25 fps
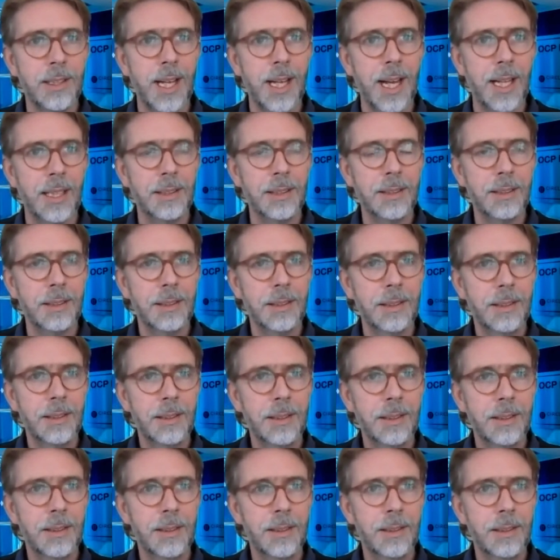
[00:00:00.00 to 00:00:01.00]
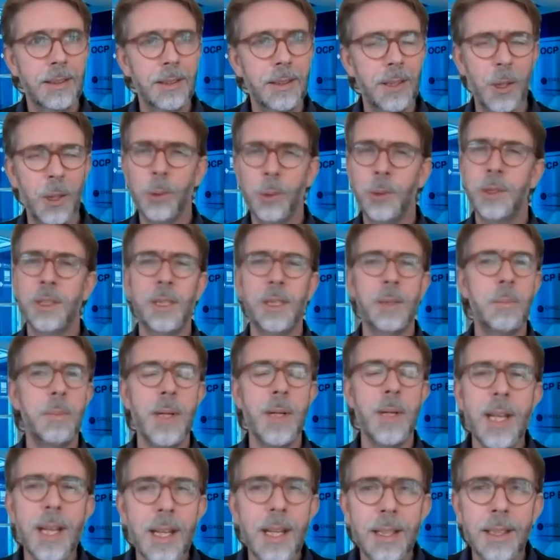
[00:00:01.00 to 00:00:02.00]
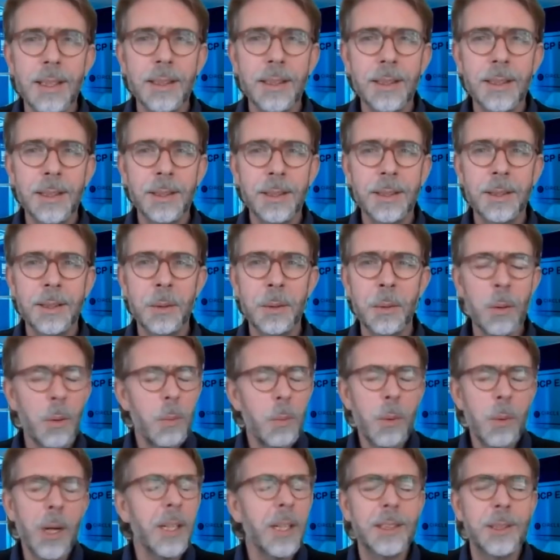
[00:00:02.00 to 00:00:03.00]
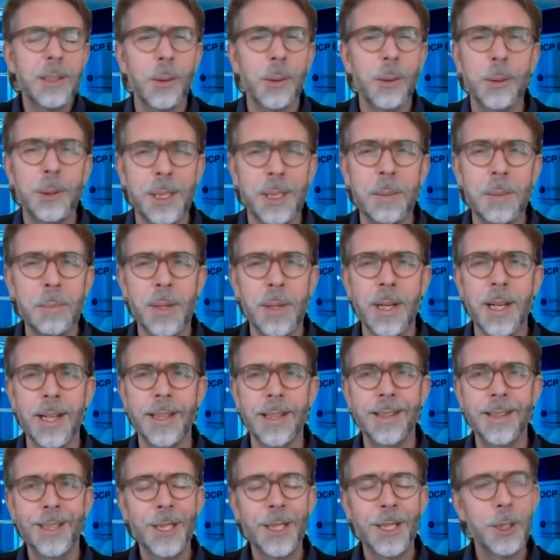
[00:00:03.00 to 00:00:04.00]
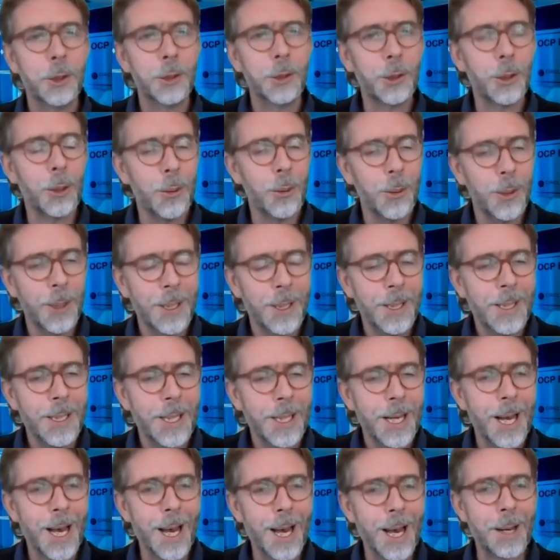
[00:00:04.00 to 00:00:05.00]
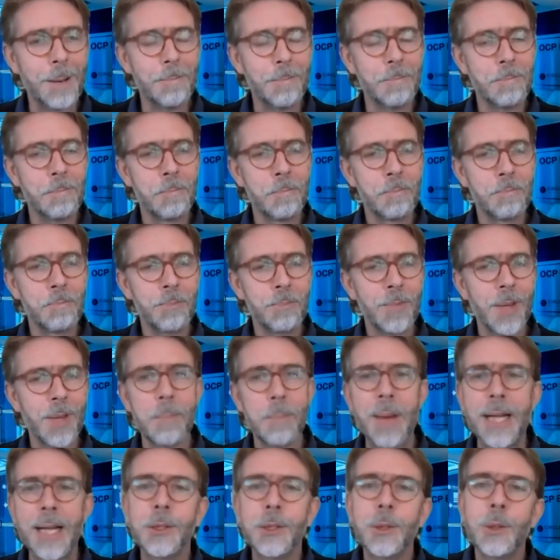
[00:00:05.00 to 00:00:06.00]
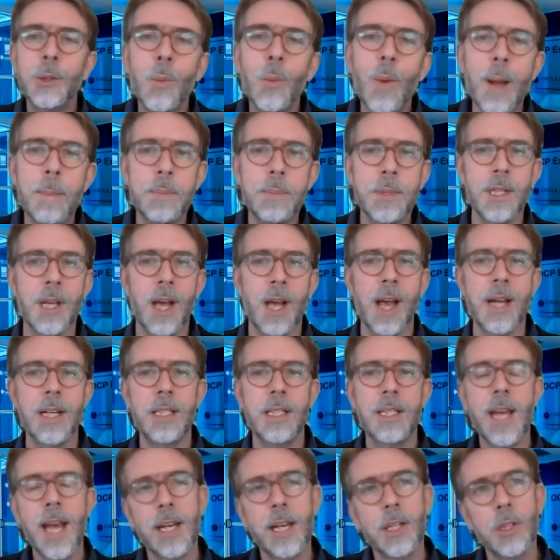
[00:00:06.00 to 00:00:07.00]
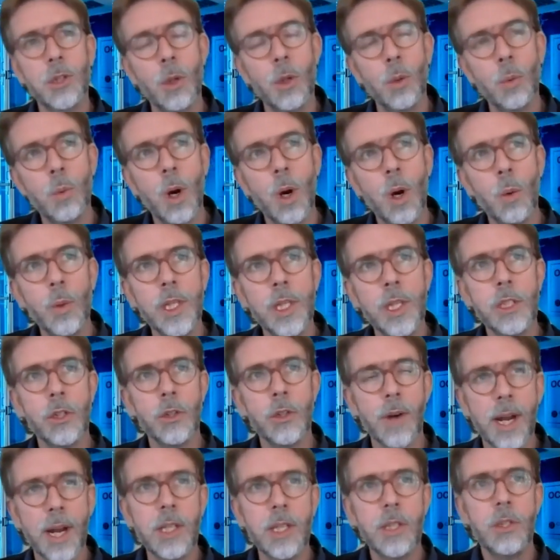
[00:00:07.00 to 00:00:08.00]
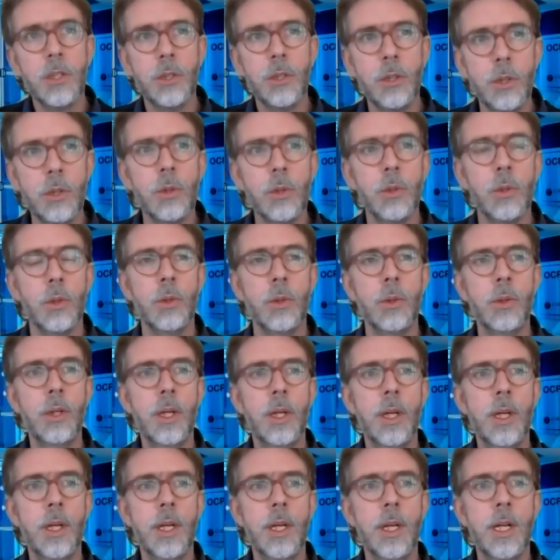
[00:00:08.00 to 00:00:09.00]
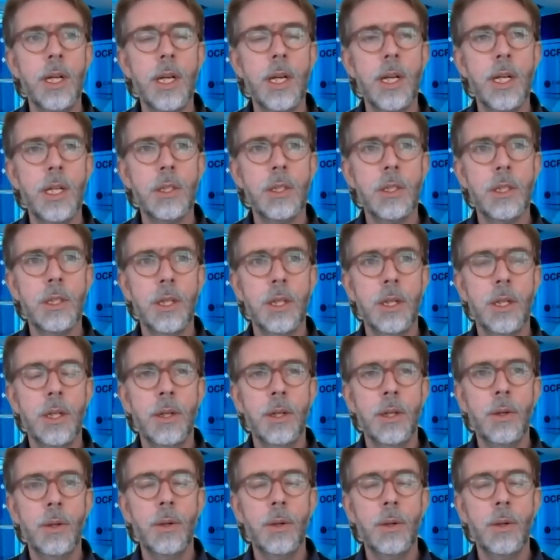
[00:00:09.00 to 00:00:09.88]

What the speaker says: says, OCP? What is OCP? So back to the website. Yeah, so what we try to do is,